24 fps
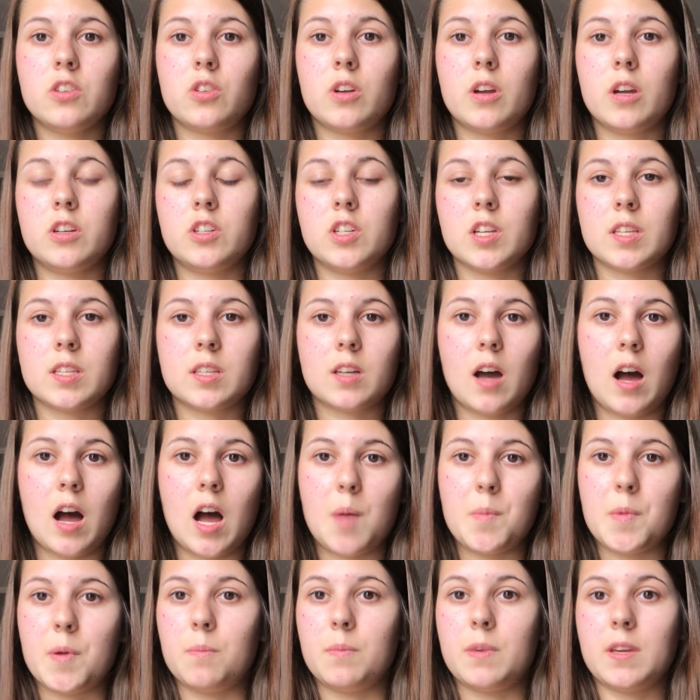could just
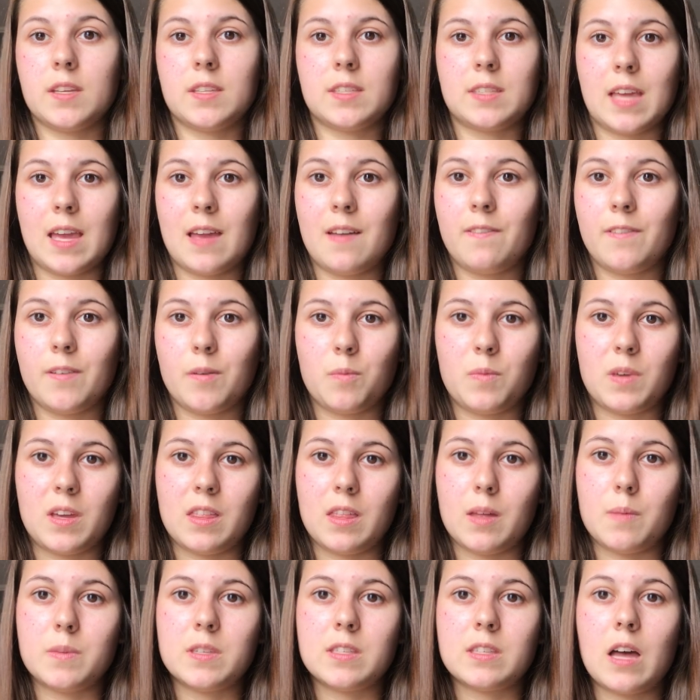come and be safe and be
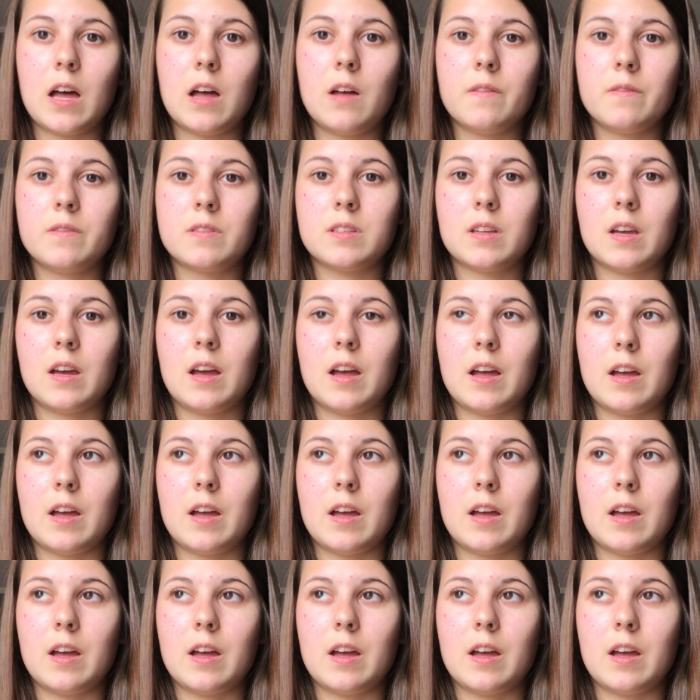themselves.